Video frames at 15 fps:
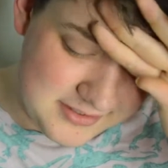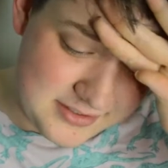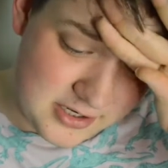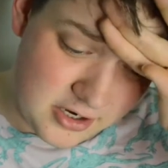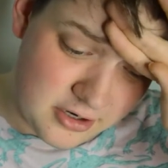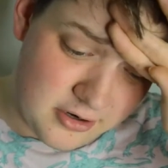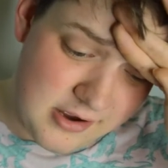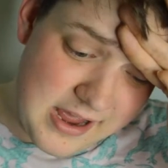
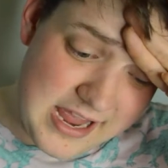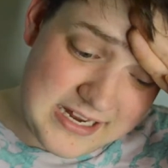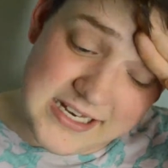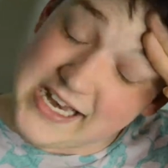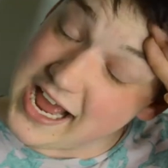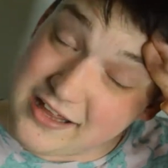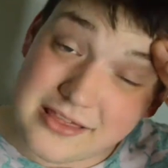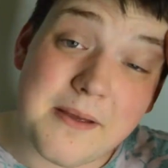So
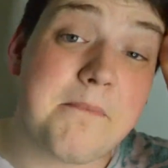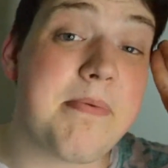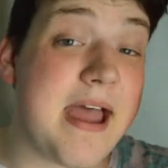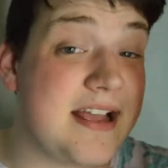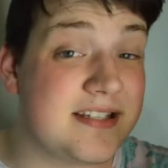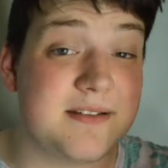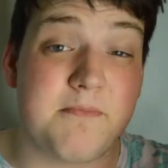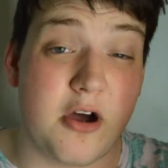not the
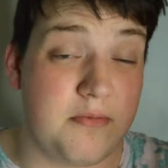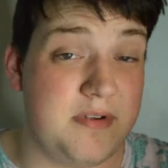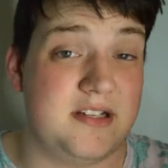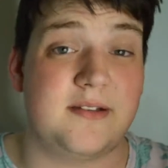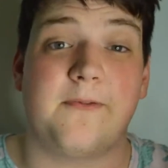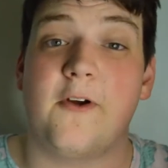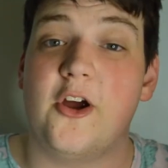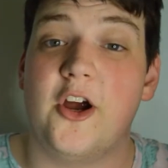best
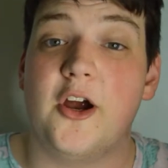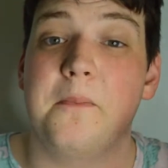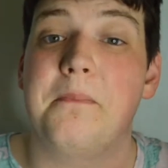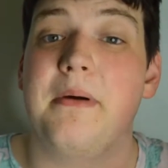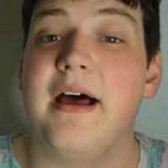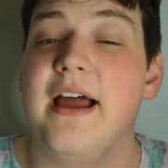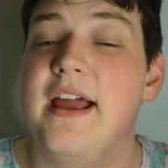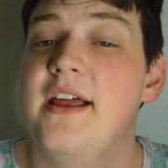moments for her,
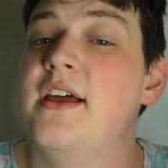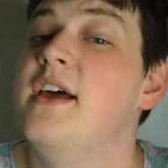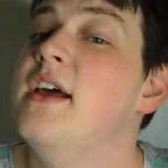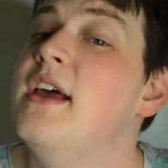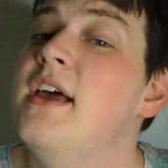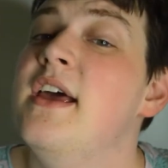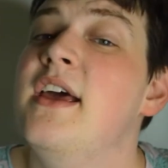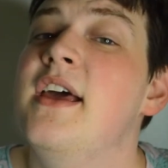but
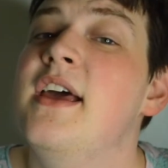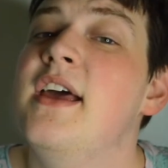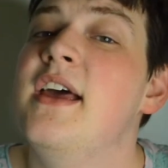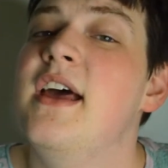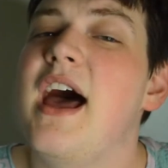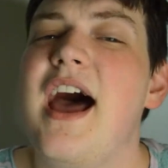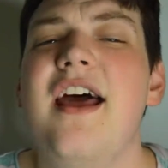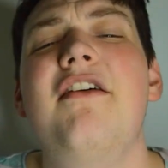
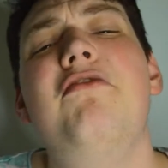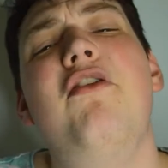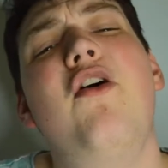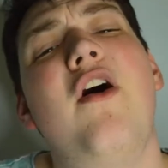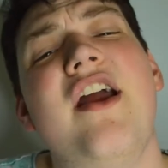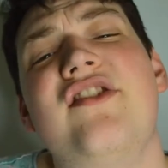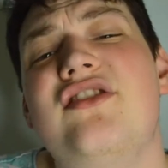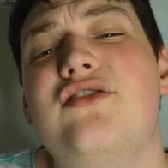I don't
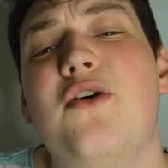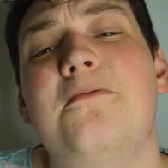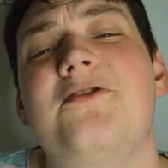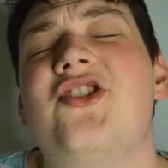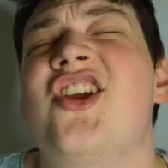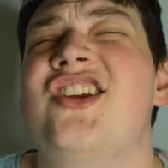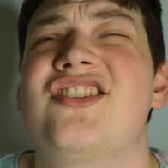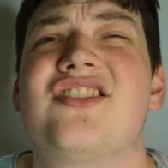know, I just hope
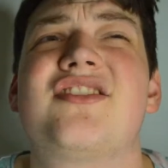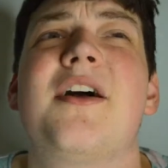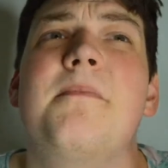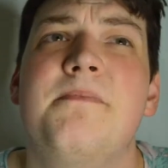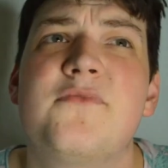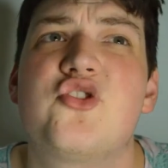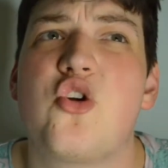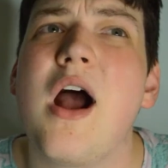she gets
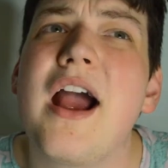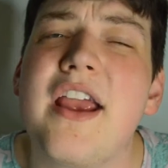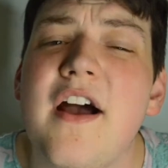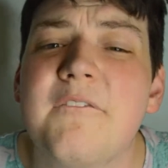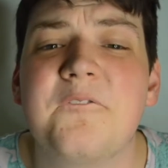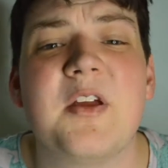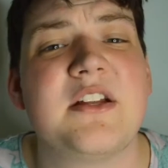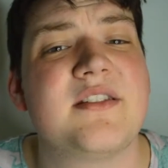something
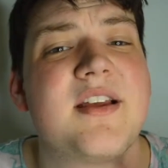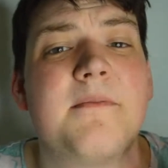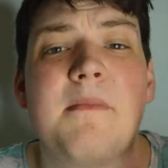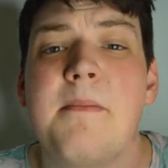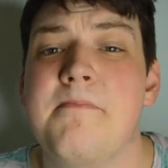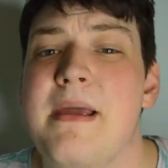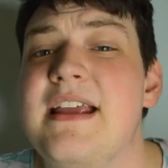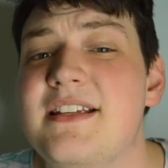triumphant, something
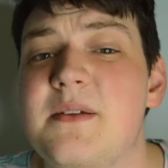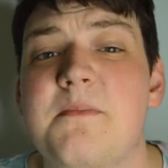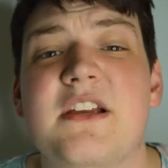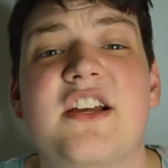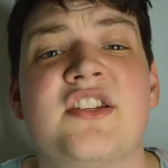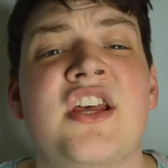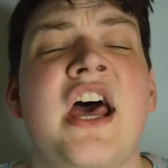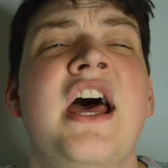amazing,
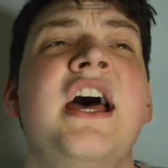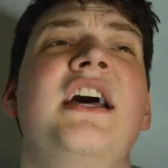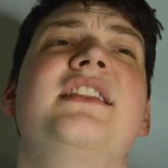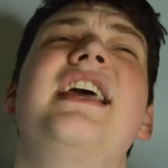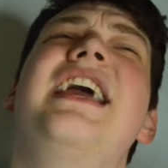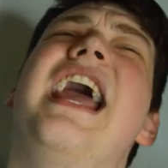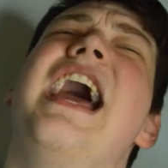because they